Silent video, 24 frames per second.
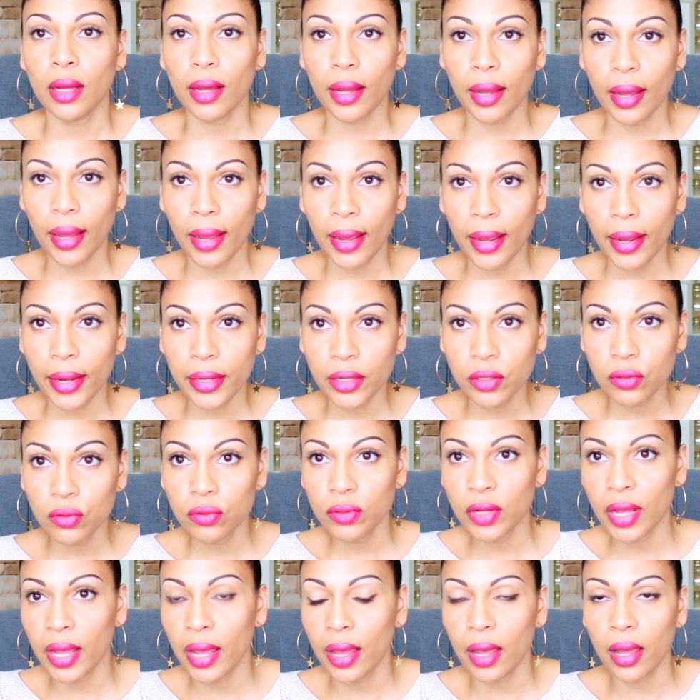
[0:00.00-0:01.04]
I
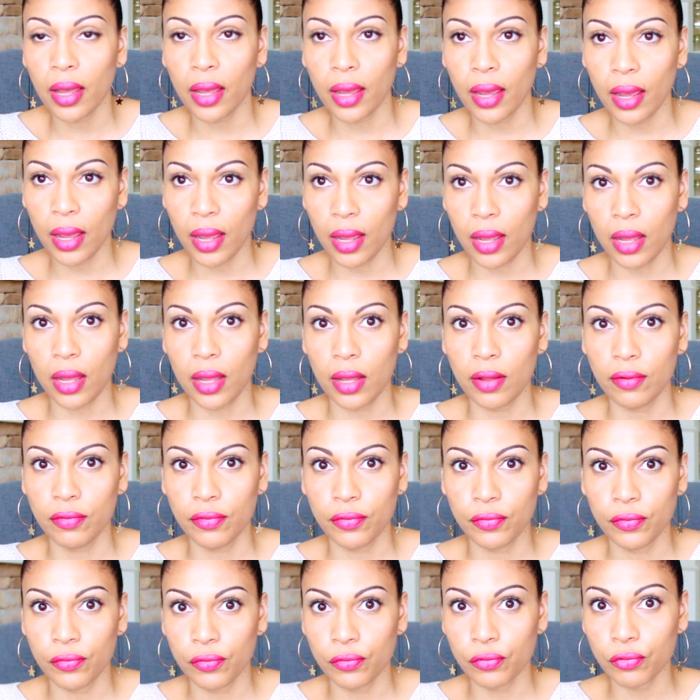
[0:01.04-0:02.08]
don't have
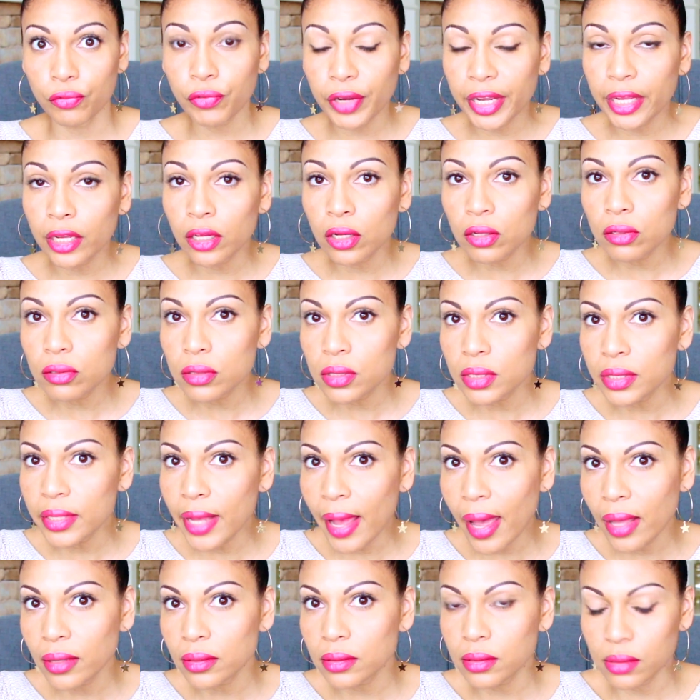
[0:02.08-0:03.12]
wrinkles
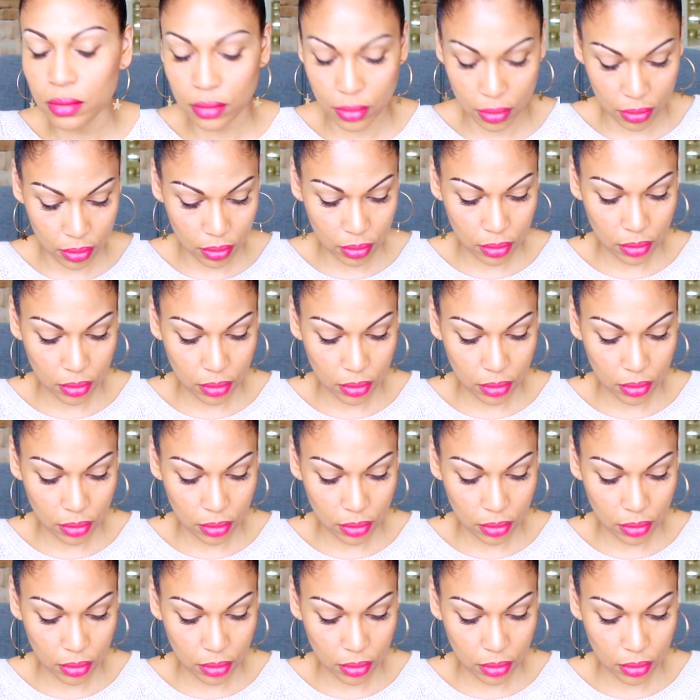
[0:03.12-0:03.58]
yet,